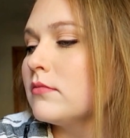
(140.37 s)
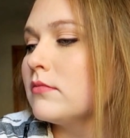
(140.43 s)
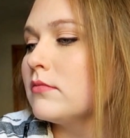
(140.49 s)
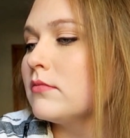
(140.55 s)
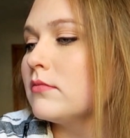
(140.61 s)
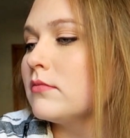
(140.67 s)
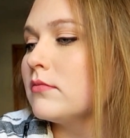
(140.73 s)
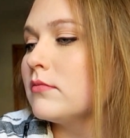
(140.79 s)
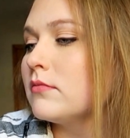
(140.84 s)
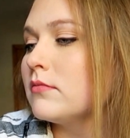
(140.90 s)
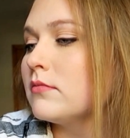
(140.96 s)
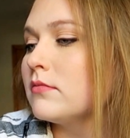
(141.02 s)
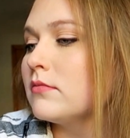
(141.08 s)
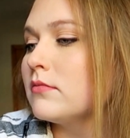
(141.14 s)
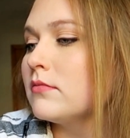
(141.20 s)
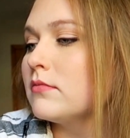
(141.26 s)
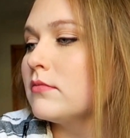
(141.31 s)

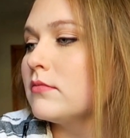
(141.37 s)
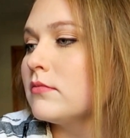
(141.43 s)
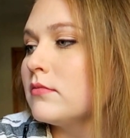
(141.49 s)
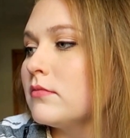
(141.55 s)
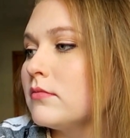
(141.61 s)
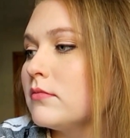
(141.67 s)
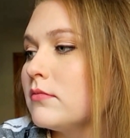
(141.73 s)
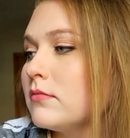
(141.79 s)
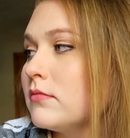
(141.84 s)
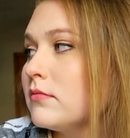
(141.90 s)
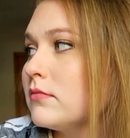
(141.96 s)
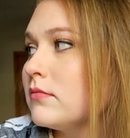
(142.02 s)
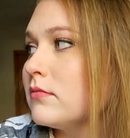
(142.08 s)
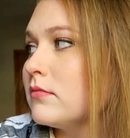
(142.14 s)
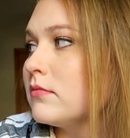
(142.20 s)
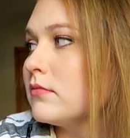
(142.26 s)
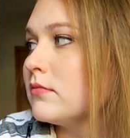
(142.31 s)

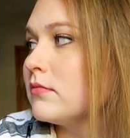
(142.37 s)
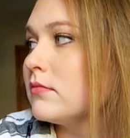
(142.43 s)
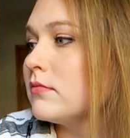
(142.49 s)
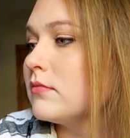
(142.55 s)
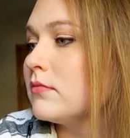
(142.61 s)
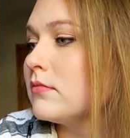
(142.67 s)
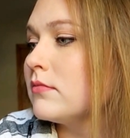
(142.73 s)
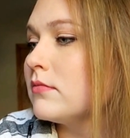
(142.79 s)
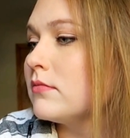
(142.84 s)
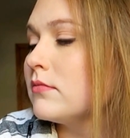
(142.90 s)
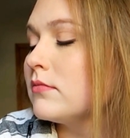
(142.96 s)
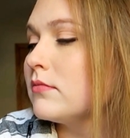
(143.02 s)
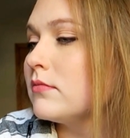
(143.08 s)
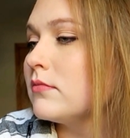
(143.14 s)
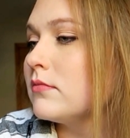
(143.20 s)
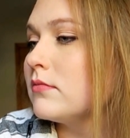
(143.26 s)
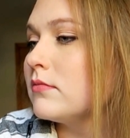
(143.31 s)

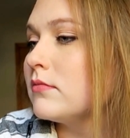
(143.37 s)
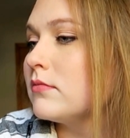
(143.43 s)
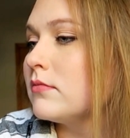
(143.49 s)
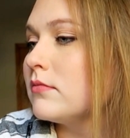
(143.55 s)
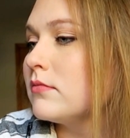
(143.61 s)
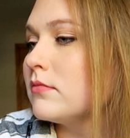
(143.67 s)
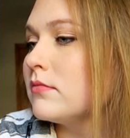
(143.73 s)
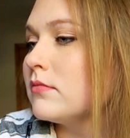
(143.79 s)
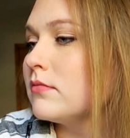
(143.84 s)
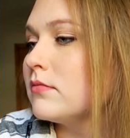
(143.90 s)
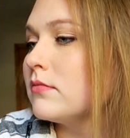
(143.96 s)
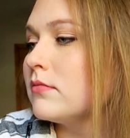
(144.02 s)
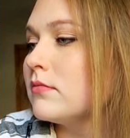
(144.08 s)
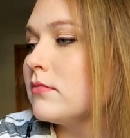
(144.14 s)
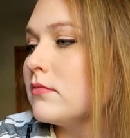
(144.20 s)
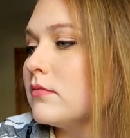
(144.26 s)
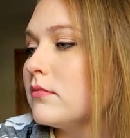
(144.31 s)

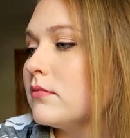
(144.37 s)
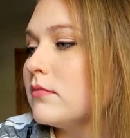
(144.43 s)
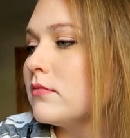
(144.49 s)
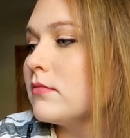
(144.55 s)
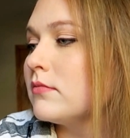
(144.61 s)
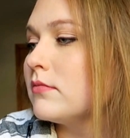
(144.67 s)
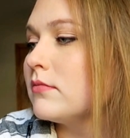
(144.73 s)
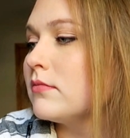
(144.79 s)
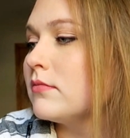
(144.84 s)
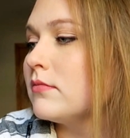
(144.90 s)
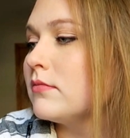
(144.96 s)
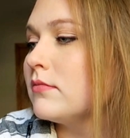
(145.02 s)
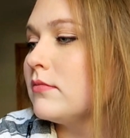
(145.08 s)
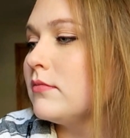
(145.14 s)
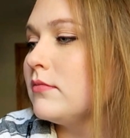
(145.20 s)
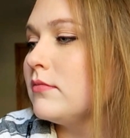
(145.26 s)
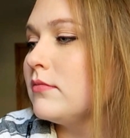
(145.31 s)

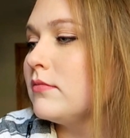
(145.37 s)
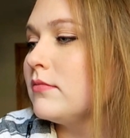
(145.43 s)
(not speaking)